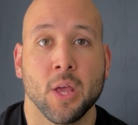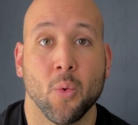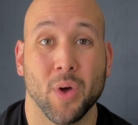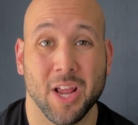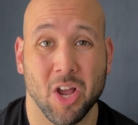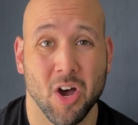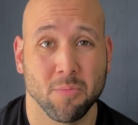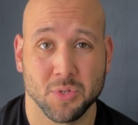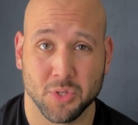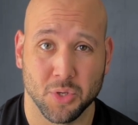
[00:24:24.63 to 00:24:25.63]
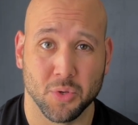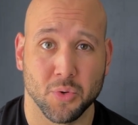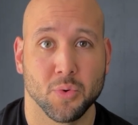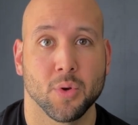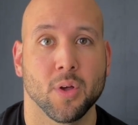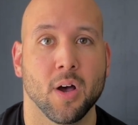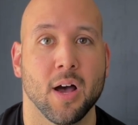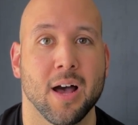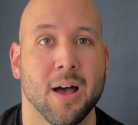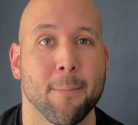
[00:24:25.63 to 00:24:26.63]
when it comes to
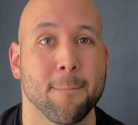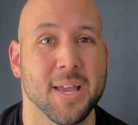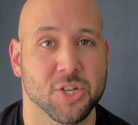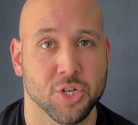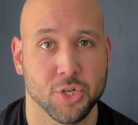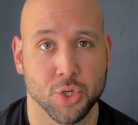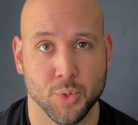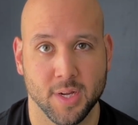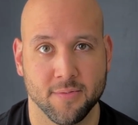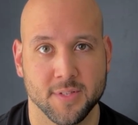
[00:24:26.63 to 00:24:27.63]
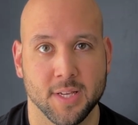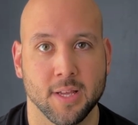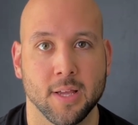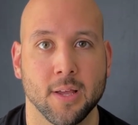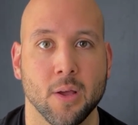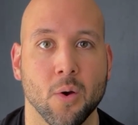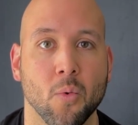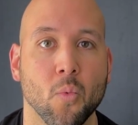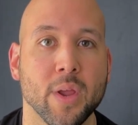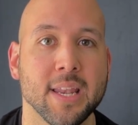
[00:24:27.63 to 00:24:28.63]
mission drift,
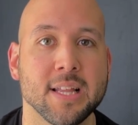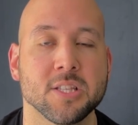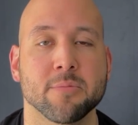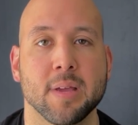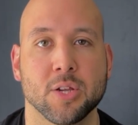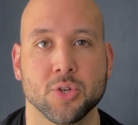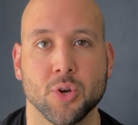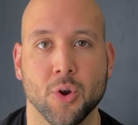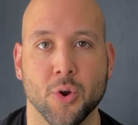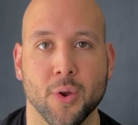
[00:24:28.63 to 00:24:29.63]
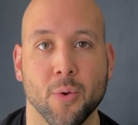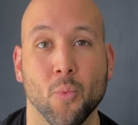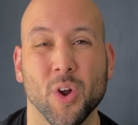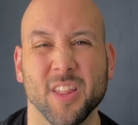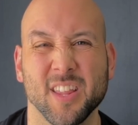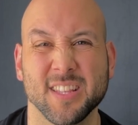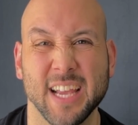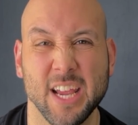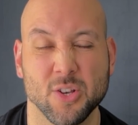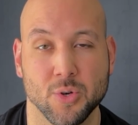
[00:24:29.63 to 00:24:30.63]
we need to make sure, and one of the
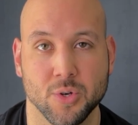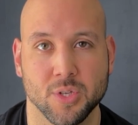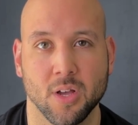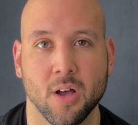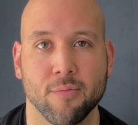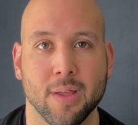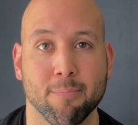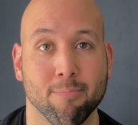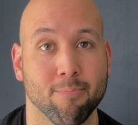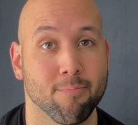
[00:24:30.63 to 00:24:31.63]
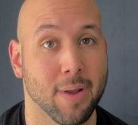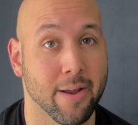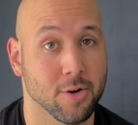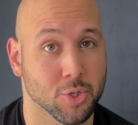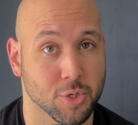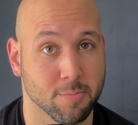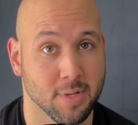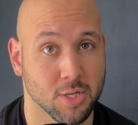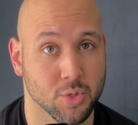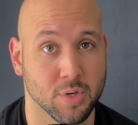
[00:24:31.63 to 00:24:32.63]
dangers of a parachurch
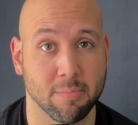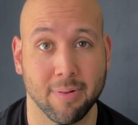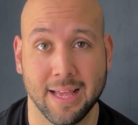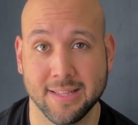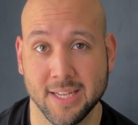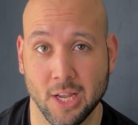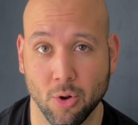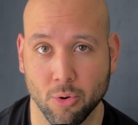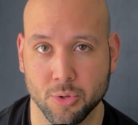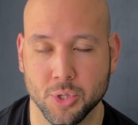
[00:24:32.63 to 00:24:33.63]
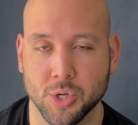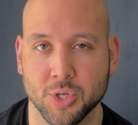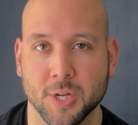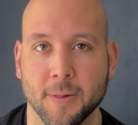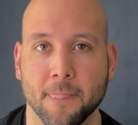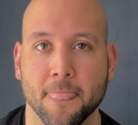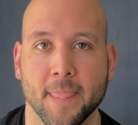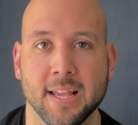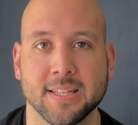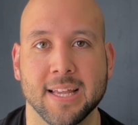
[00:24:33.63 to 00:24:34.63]
ministry, planting a local church,
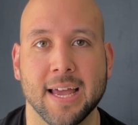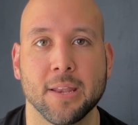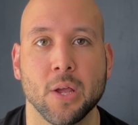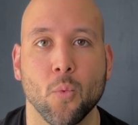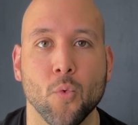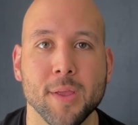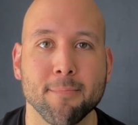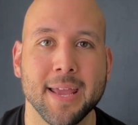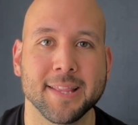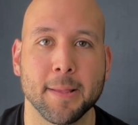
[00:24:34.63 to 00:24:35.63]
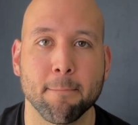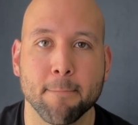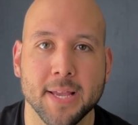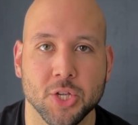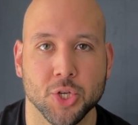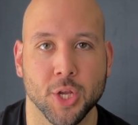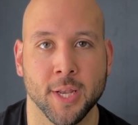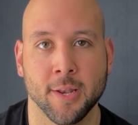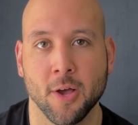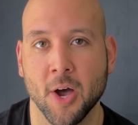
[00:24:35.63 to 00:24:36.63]
is that we make the
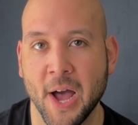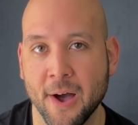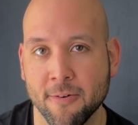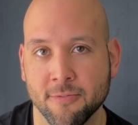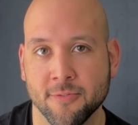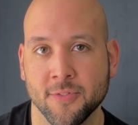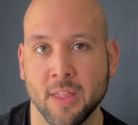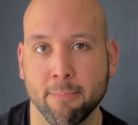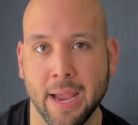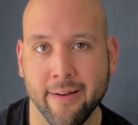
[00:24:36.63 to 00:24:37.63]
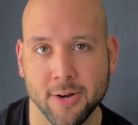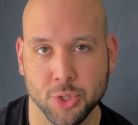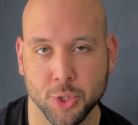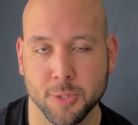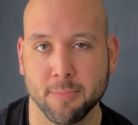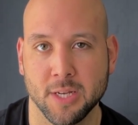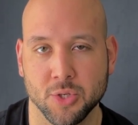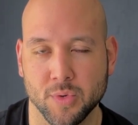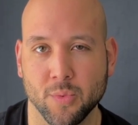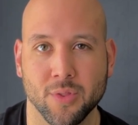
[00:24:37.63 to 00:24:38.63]
mission of the parachurch
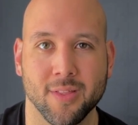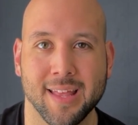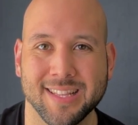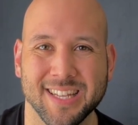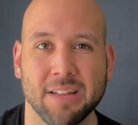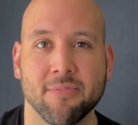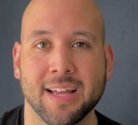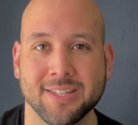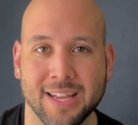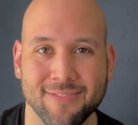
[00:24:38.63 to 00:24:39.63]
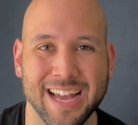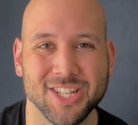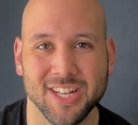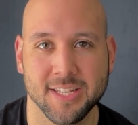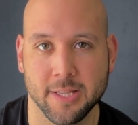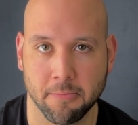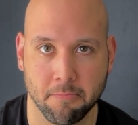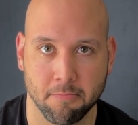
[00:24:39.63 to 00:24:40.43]
ministry, whether that's an evangelistic